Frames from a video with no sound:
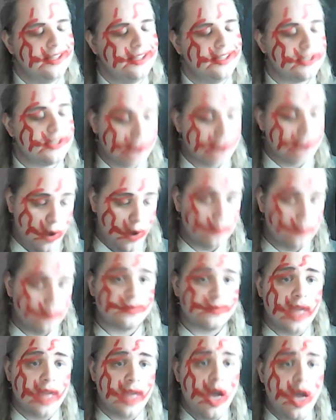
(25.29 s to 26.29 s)
So,
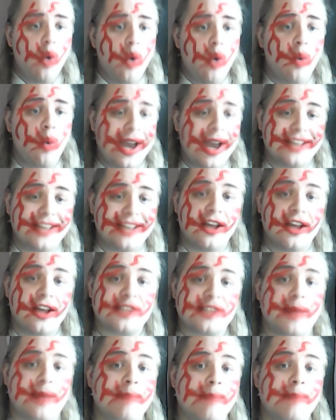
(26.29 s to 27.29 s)
when I
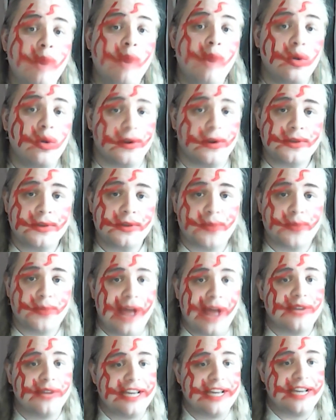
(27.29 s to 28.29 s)
lost my molars
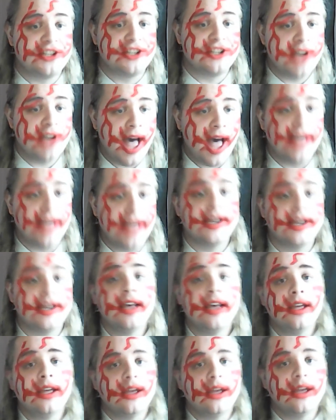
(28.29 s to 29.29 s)
round age 9,
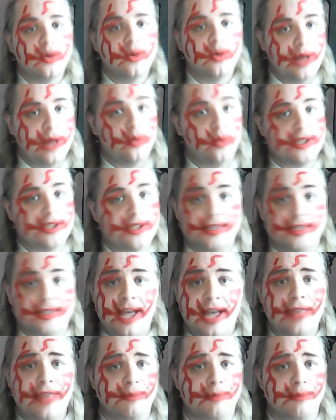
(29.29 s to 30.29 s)
well, wasn't
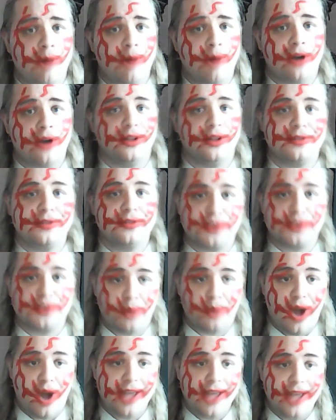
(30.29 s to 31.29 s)
I the model of
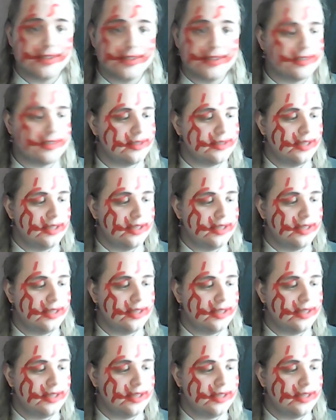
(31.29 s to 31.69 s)
surprise?